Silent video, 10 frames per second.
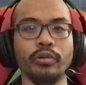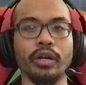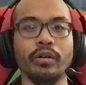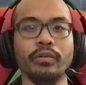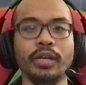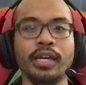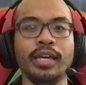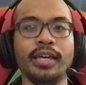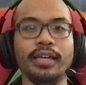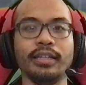Bruno
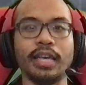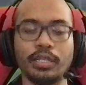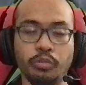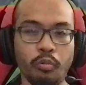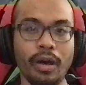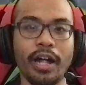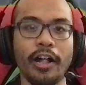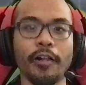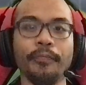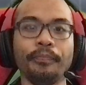as
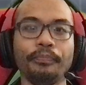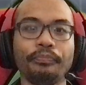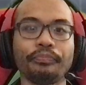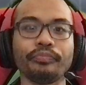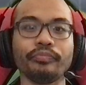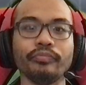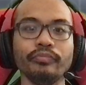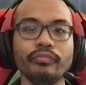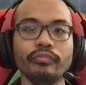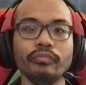well,
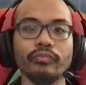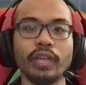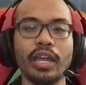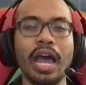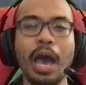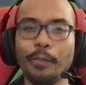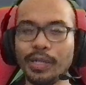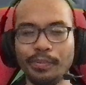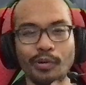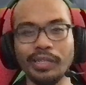and how
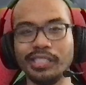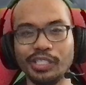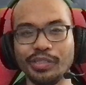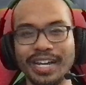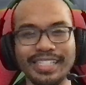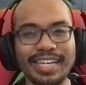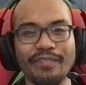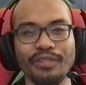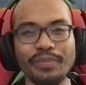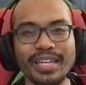many points did you guys get
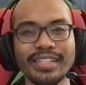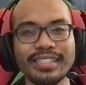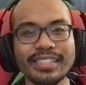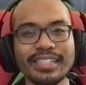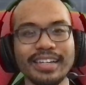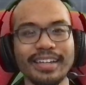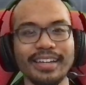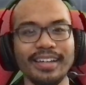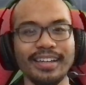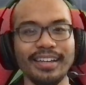from this?
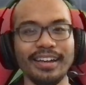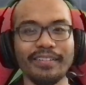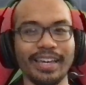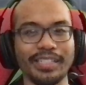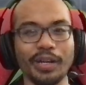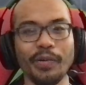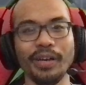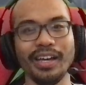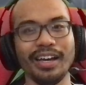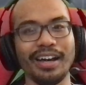Okay, so
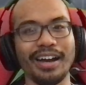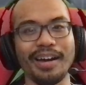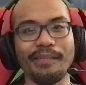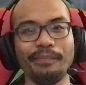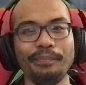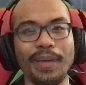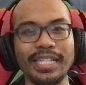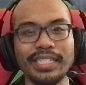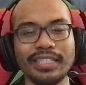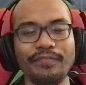
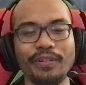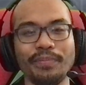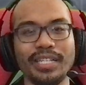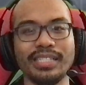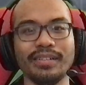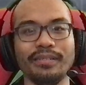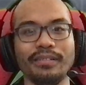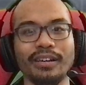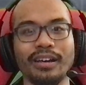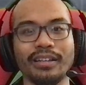basically from this
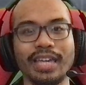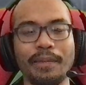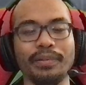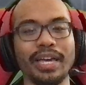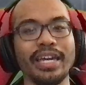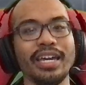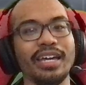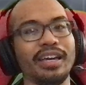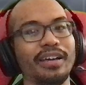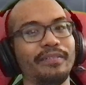gameplay,
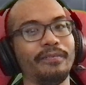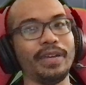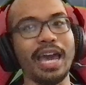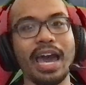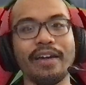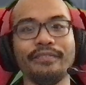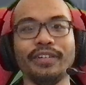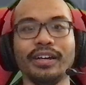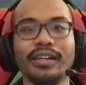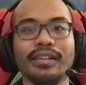we have
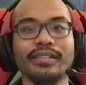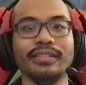the